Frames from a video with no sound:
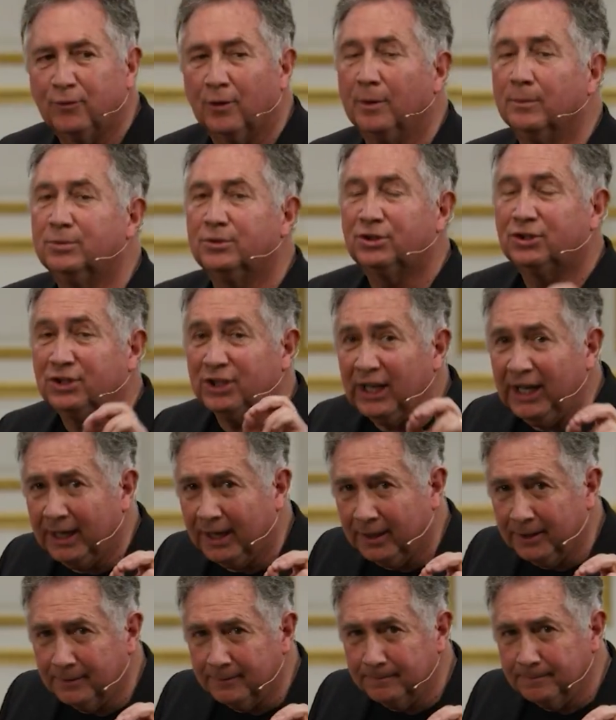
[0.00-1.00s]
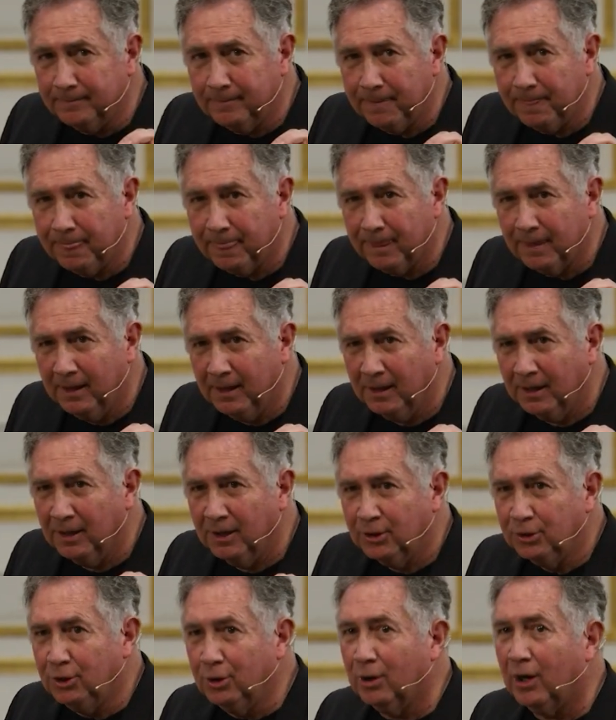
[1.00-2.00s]
from sin,
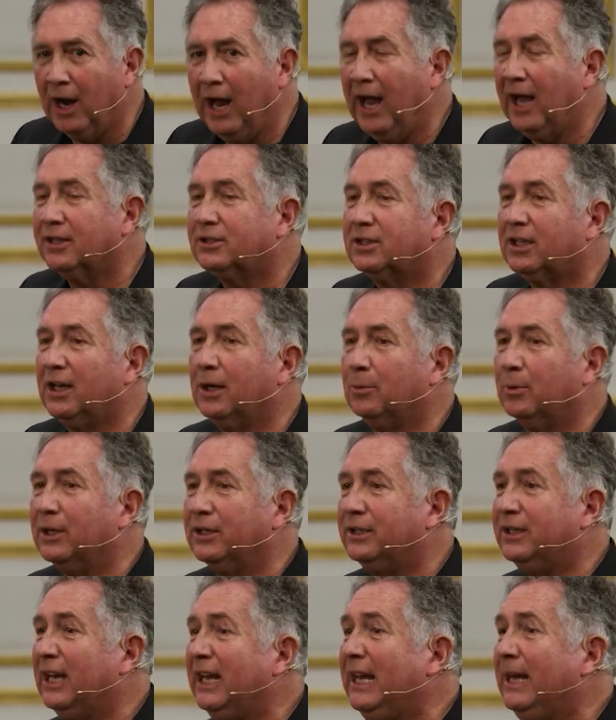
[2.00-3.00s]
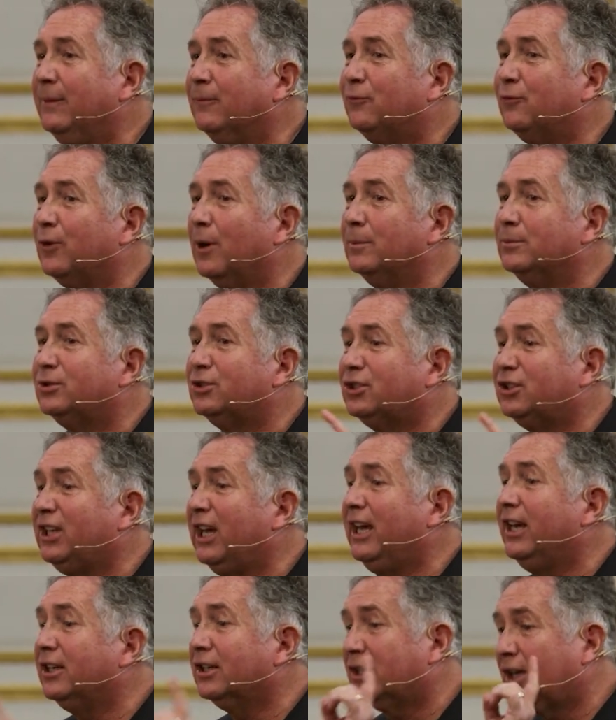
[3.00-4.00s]
you're actually redeemed from
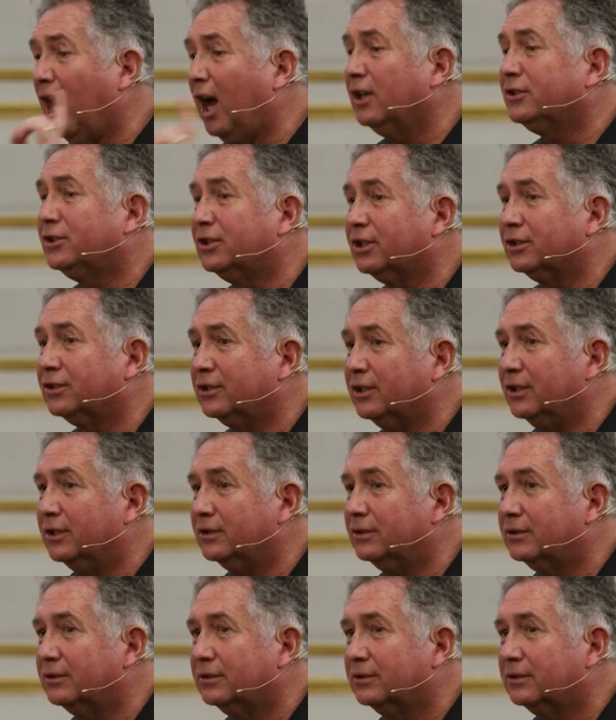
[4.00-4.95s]
sin consciousness.